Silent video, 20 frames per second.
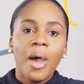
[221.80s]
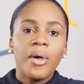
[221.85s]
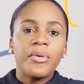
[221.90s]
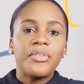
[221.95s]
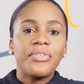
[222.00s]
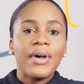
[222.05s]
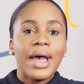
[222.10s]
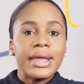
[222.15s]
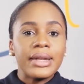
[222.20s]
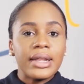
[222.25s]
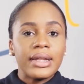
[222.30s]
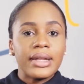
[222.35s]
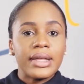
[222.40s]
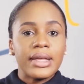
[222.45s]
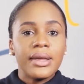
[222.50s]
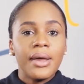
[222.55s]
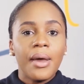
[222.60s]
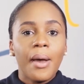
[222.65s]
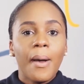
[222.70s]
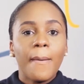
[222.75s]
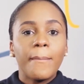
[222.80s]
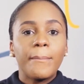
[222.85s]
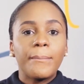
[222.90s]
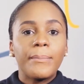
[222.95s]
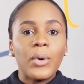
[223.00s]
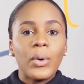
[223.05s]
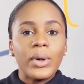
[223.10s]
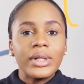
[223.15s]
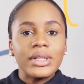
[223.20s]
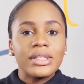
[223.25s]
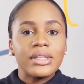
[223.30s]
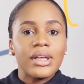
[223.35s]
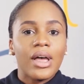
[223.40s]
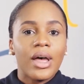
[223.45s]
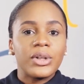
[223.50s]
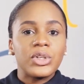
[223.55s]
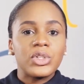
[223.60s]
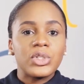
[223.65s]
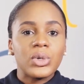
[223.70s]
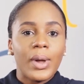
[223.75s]
Finally, both the
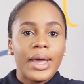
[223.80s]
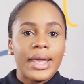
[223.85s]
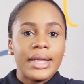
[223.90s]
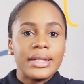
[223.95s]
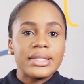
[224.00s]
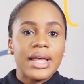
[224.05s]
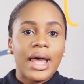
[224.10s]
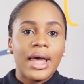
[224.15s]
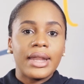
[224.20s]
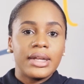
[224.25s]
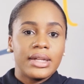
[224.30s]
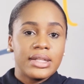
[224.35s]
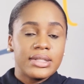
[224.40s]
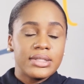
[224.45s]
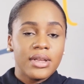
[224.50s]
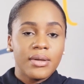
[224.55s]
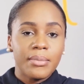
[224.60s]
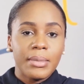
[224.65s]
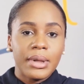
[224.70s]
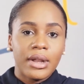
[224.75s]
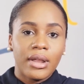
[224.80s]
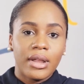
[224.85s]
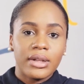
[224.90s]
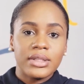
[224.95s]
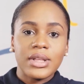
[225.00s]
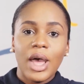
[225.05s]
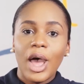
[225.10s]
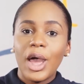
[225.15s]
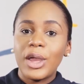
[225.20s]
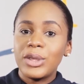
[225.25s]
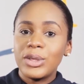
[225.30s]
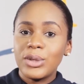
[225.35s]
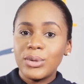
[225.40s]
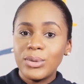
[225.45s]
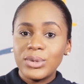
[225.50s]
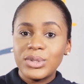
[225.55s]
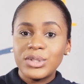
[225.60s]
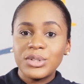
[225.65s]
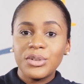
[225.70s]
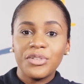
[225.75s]
adjoint and the determinant are
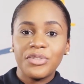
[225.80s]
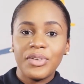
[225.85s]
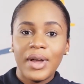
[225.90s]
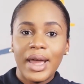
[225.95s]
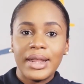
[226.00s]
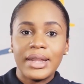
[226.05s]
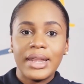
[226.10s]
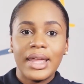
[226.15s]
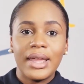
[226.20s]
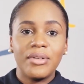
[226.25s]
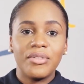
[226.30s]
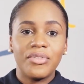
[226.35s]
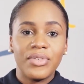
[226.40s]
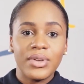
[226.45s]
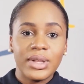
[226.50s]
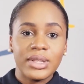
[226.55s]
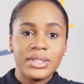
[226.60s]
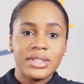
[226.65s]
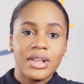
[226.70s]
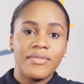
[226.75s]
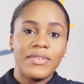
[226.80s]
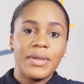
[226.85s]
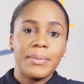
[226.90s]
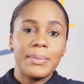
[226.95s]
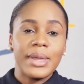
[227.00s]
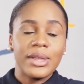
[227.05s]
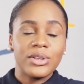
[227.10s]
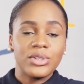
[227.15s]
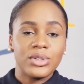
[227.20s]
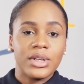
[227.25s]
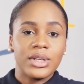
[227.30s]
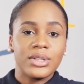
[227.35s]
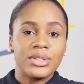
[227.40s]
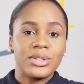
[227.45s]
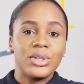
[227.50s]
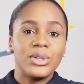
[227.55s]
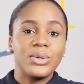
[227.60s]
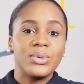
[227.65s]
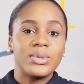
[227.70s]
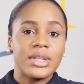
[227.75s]
used to find the inverse of a matrix
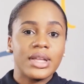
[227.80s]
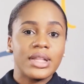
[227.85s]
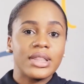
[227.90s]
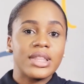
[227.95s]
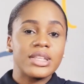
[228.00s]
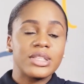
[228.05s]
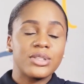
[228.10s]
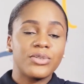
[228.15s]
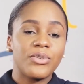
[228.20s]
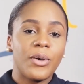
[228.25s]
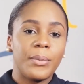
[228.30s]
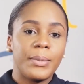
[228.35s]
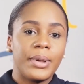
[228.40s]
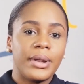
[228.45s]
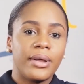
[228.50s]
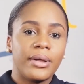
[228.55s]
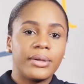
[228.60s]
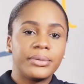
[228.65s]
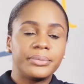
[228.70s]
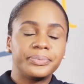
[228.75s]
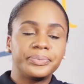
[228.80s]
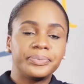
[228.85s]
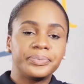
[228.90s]
using this formula.